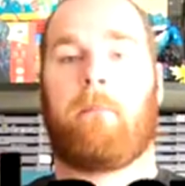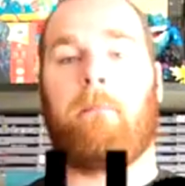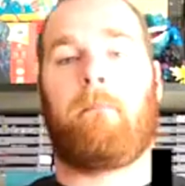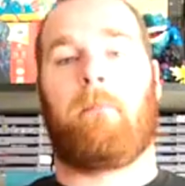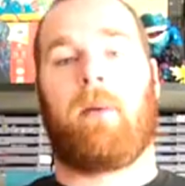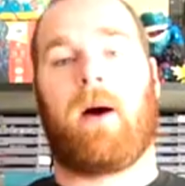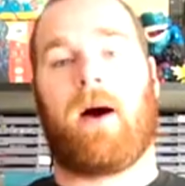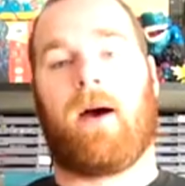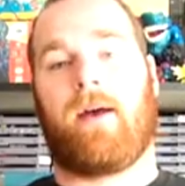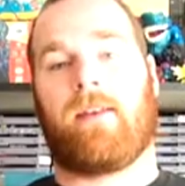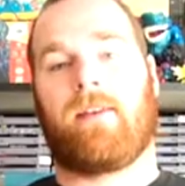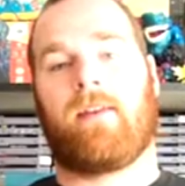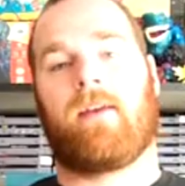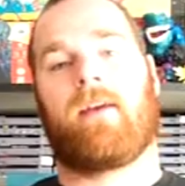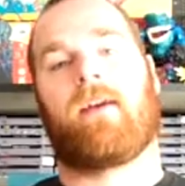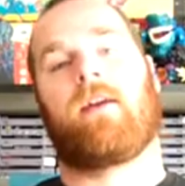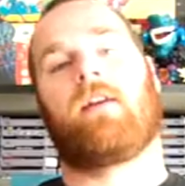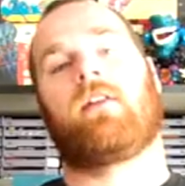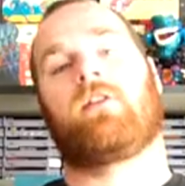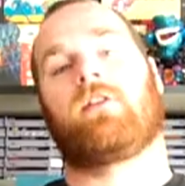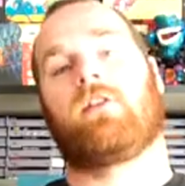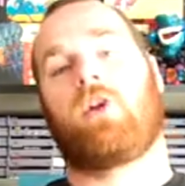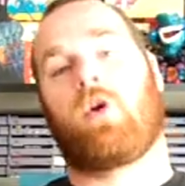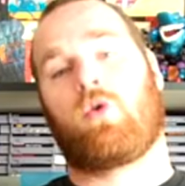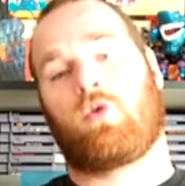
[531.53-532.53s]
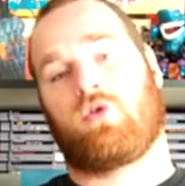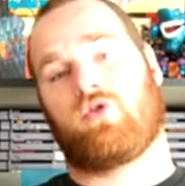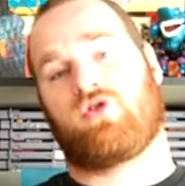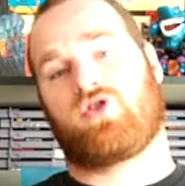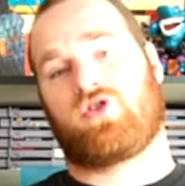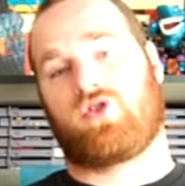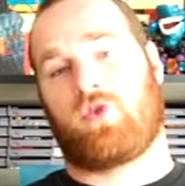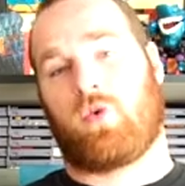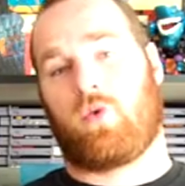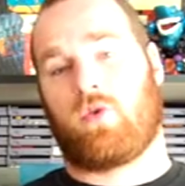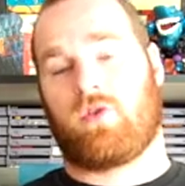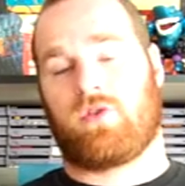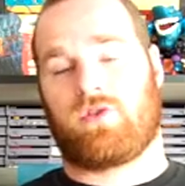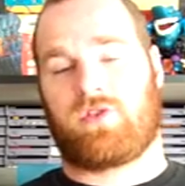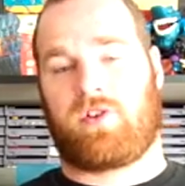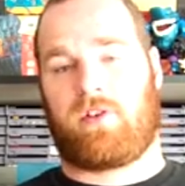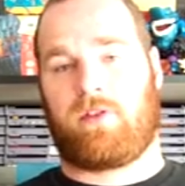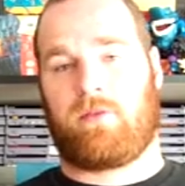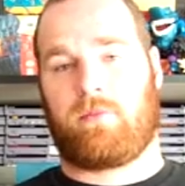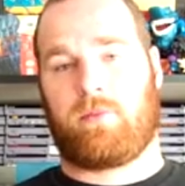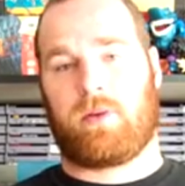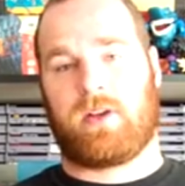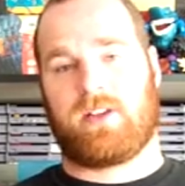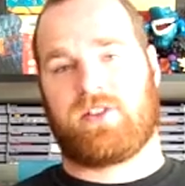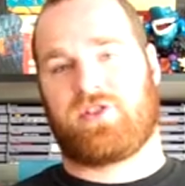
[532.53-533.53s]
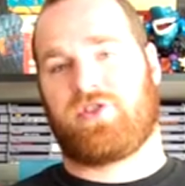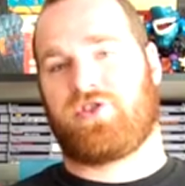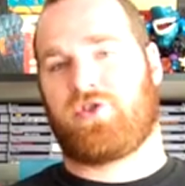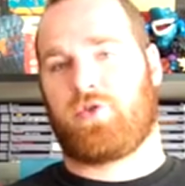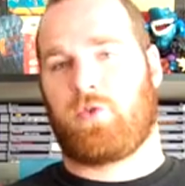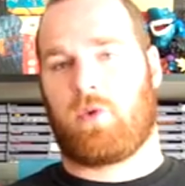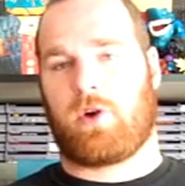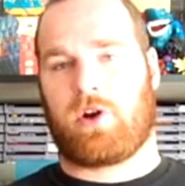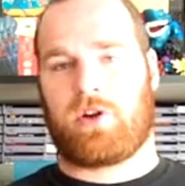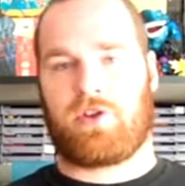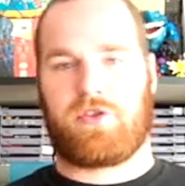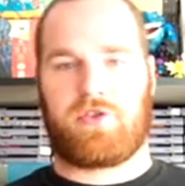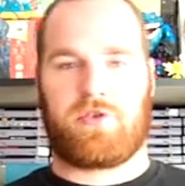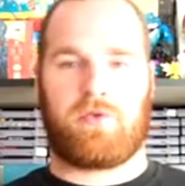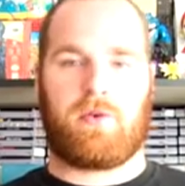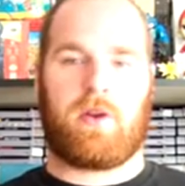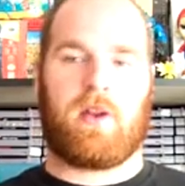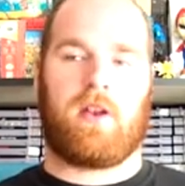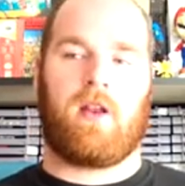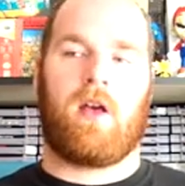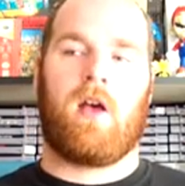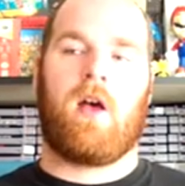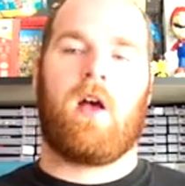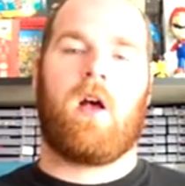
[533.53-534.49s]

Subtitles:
But local stores are the places you want to do it.